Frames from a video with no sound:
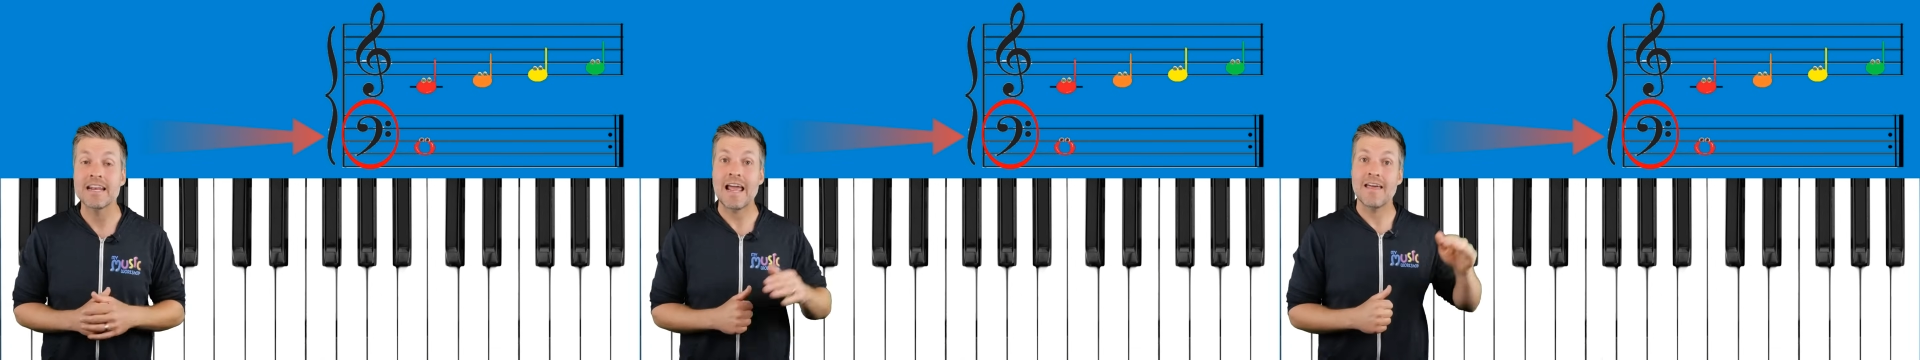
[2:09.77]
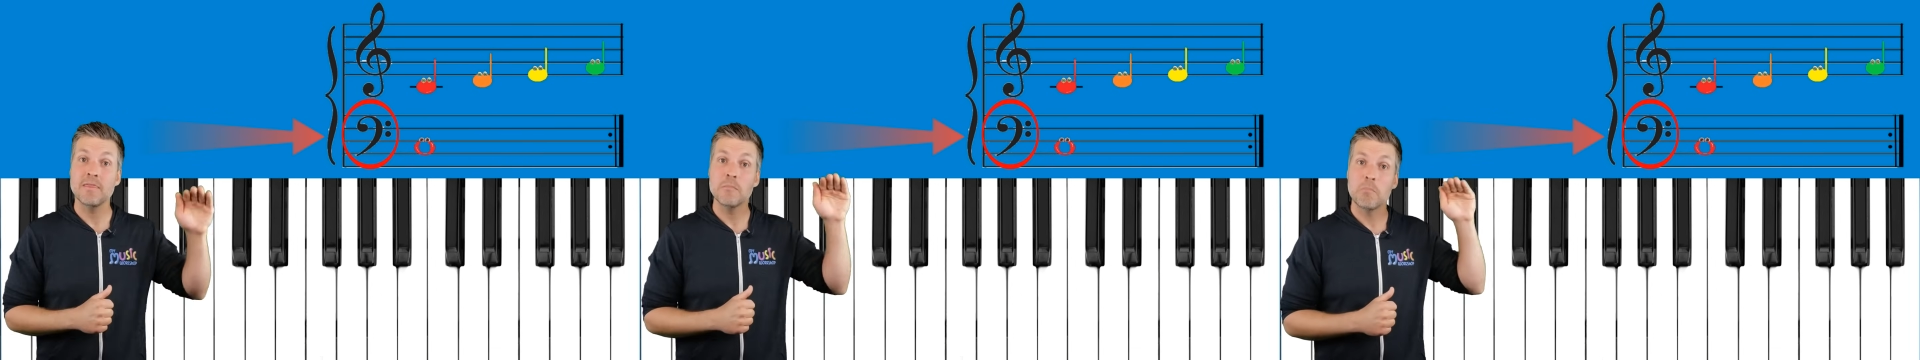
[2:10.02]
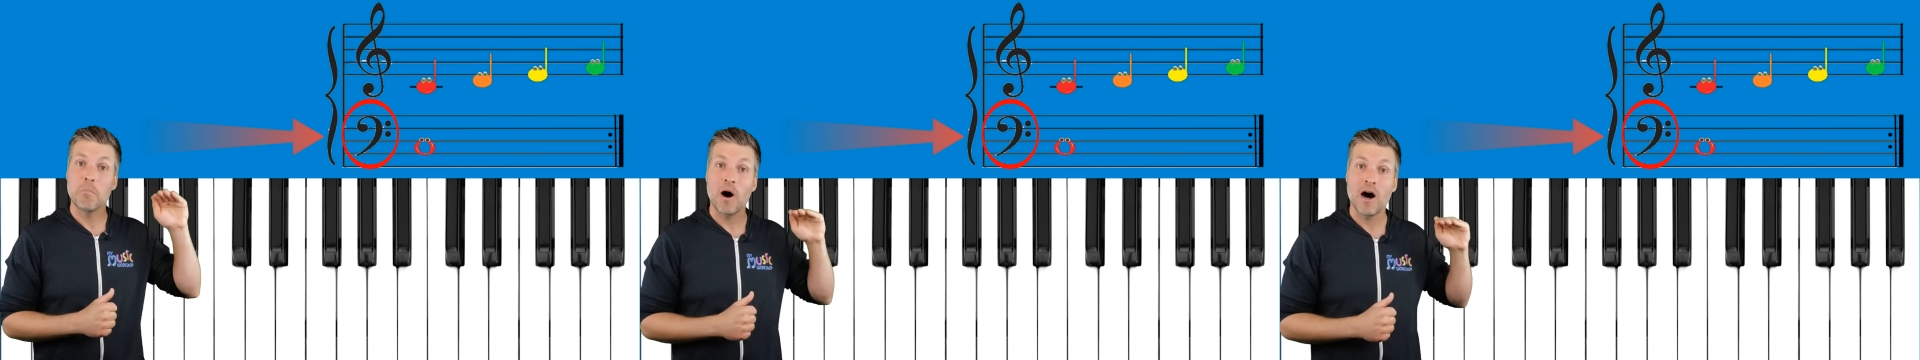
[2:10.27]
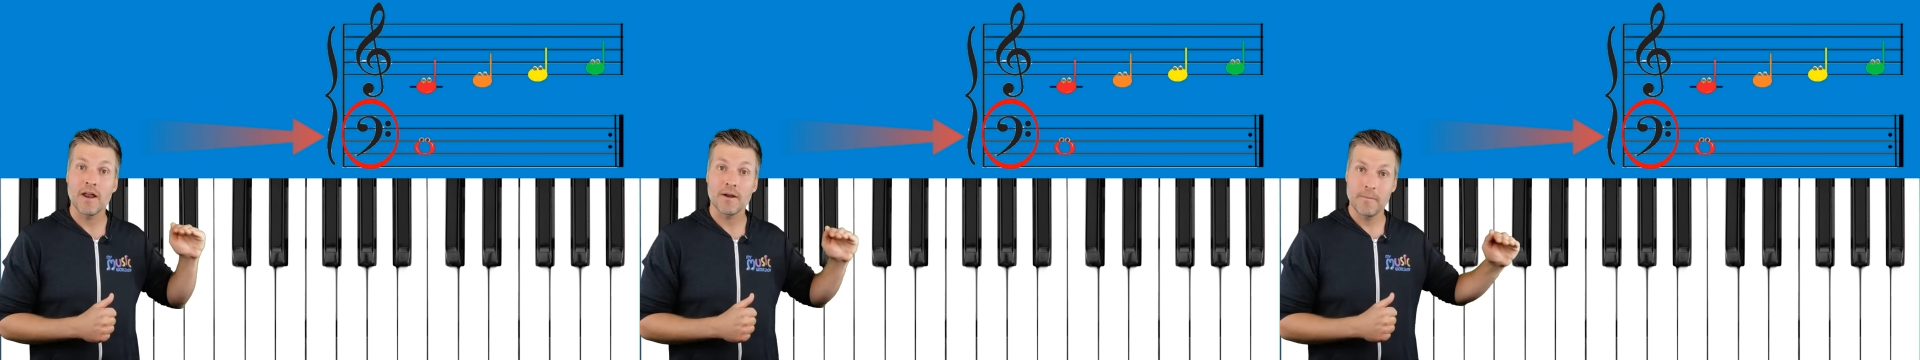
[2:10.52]
And the
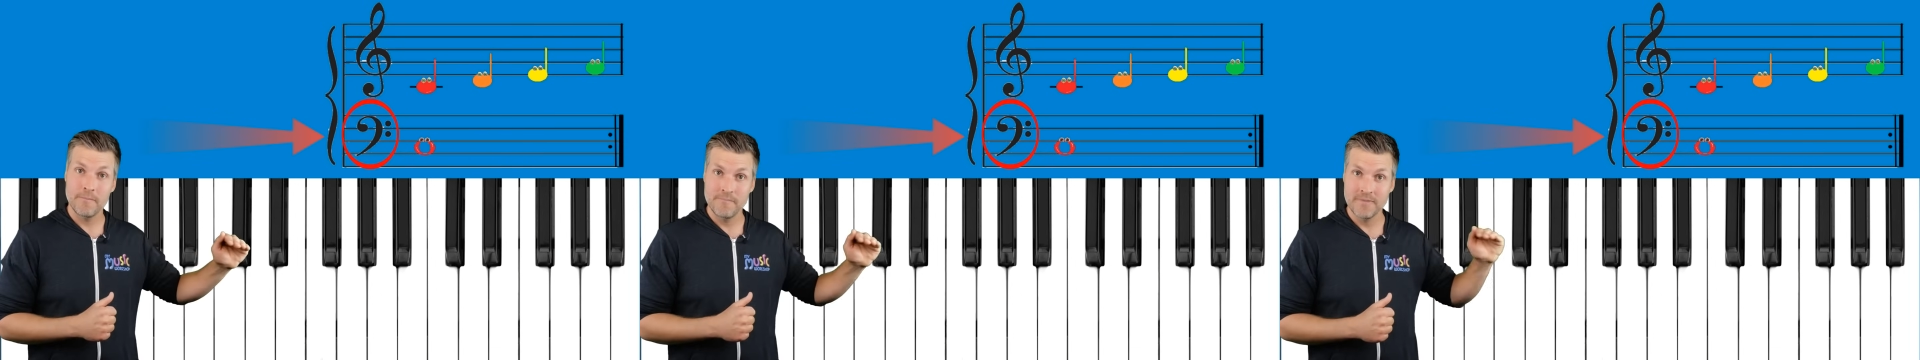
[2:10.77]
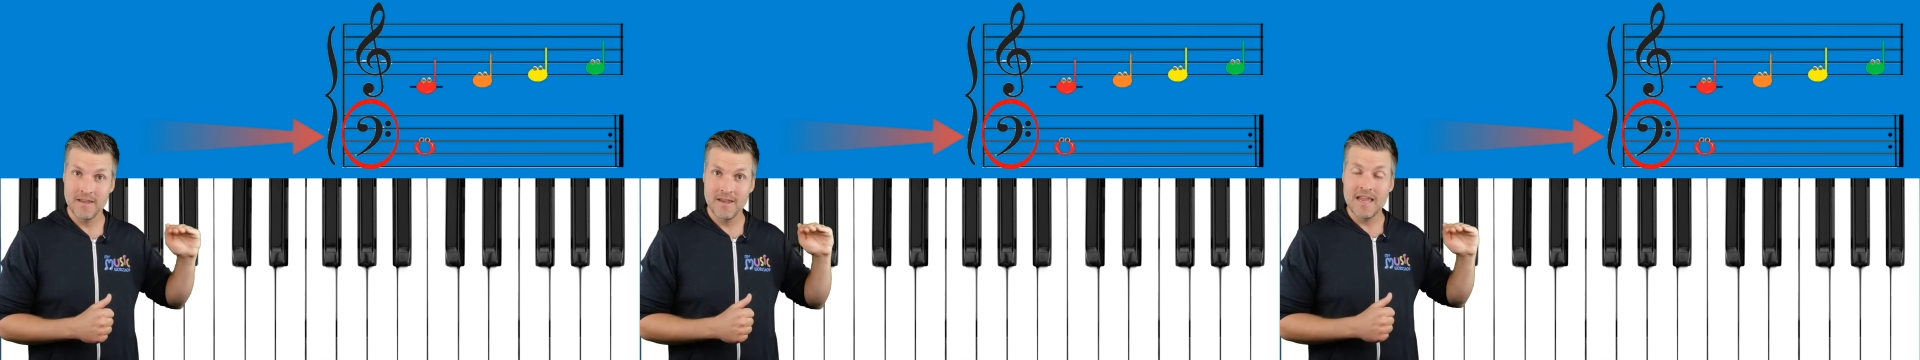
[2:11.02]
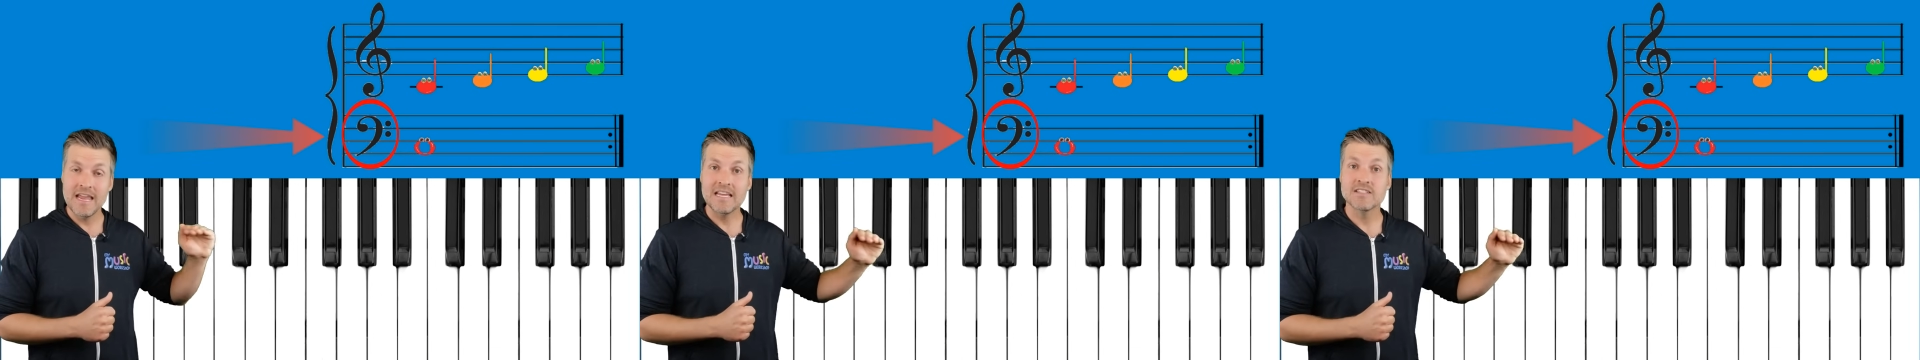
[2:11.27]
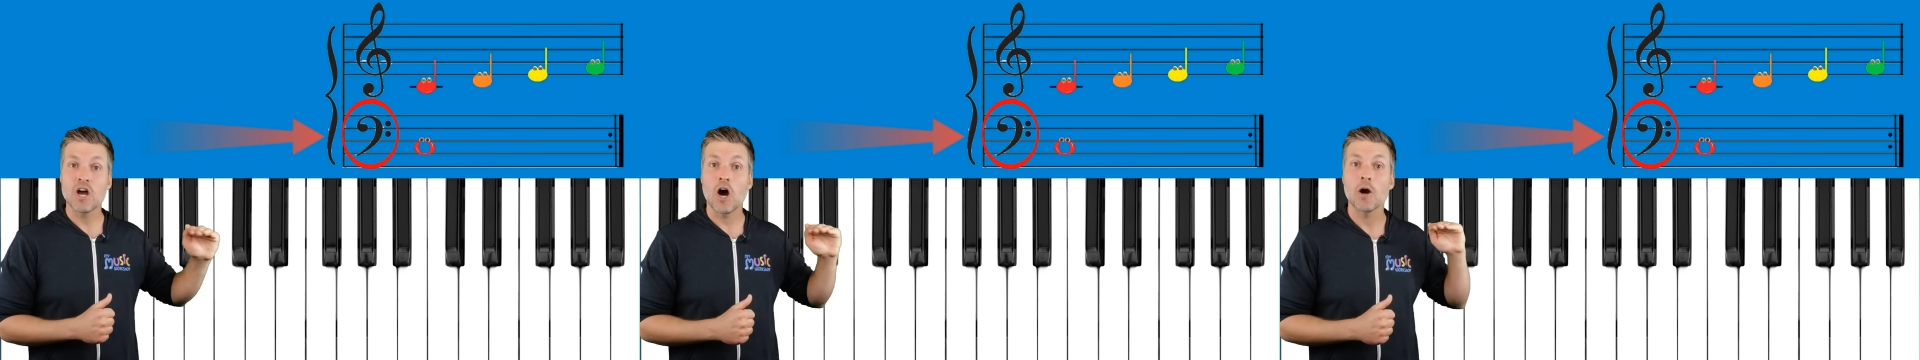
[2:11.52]
bottom
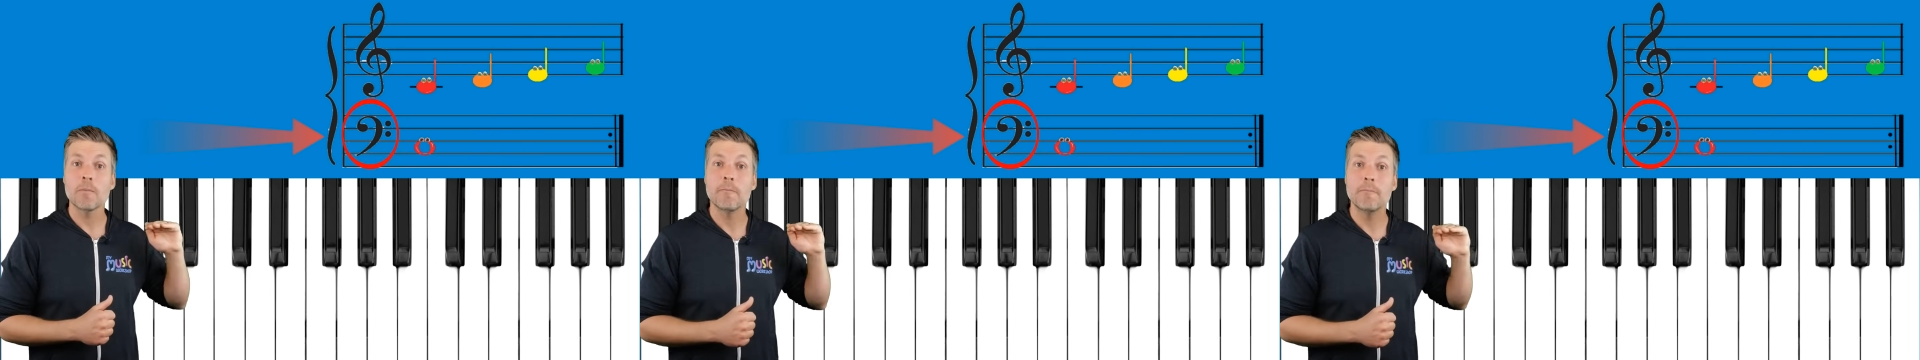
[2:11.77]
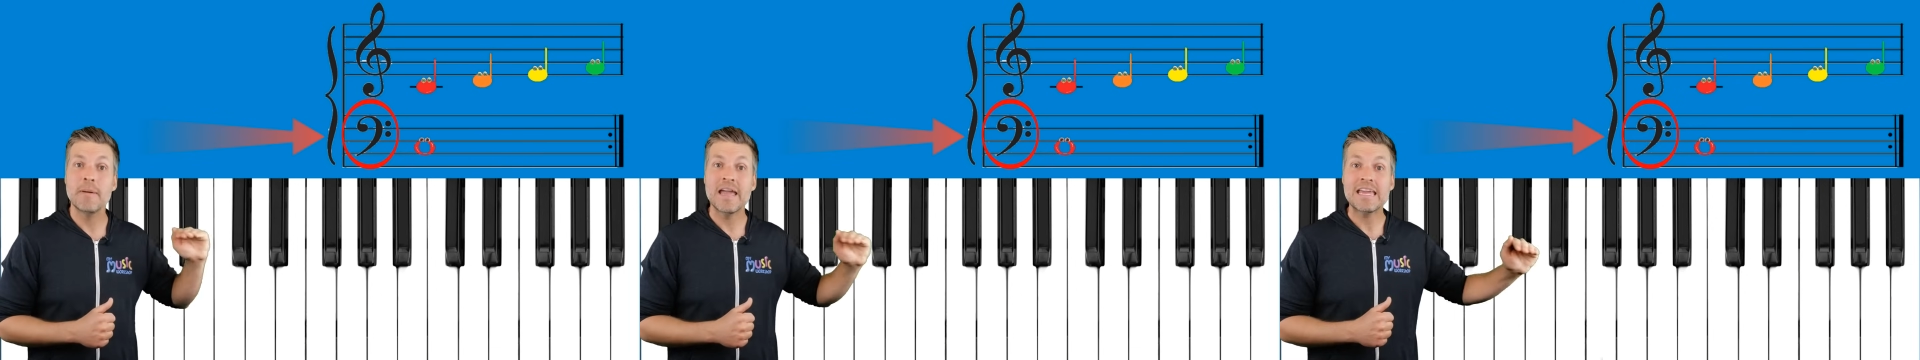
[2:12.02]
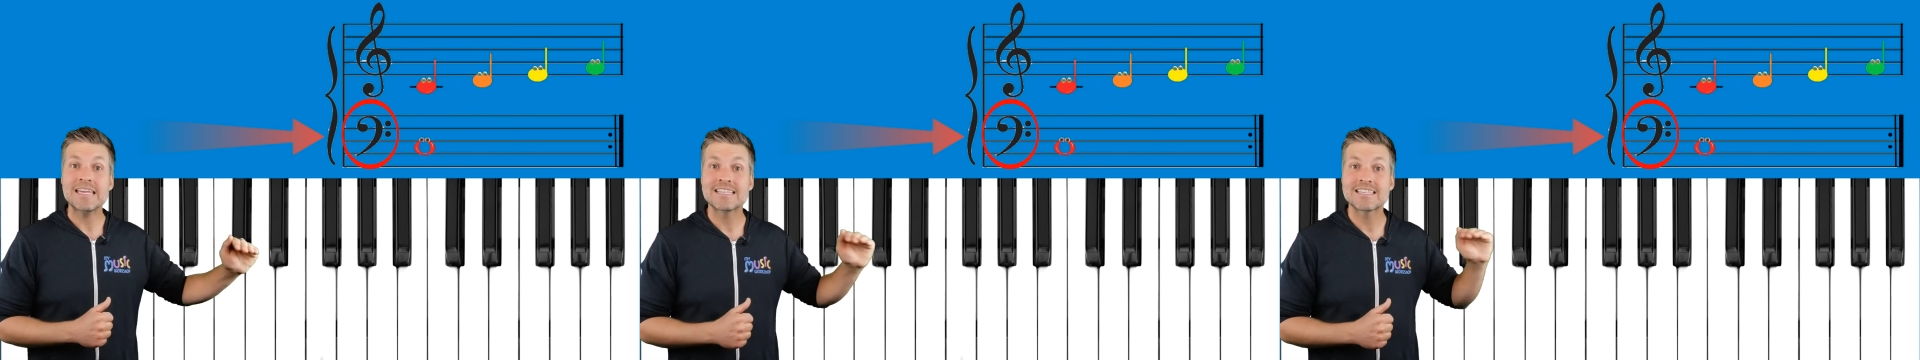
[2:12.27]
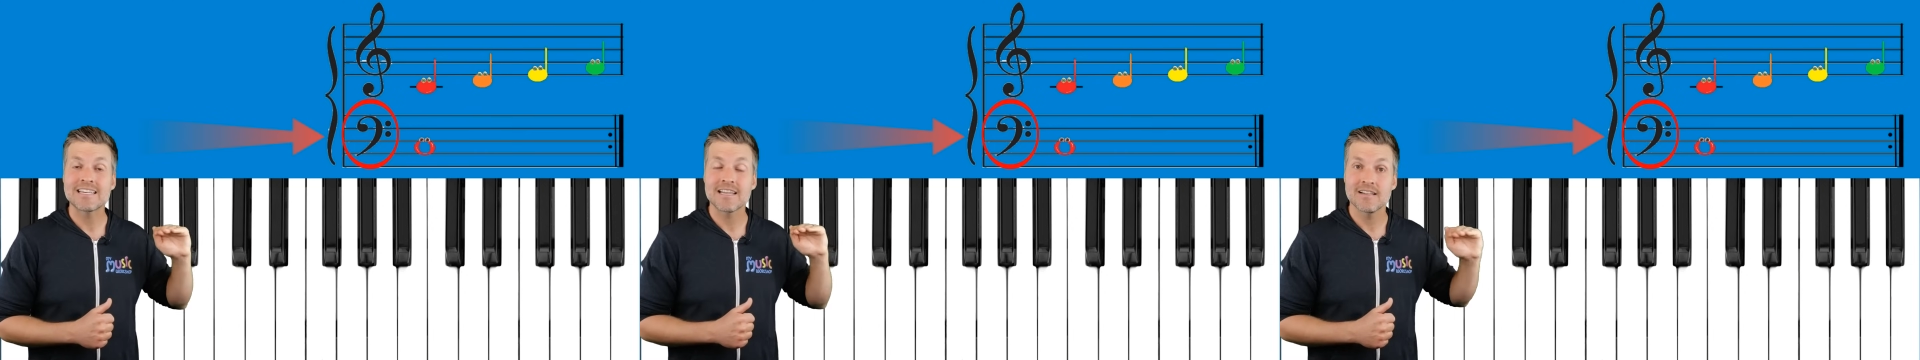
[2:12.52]
is our bass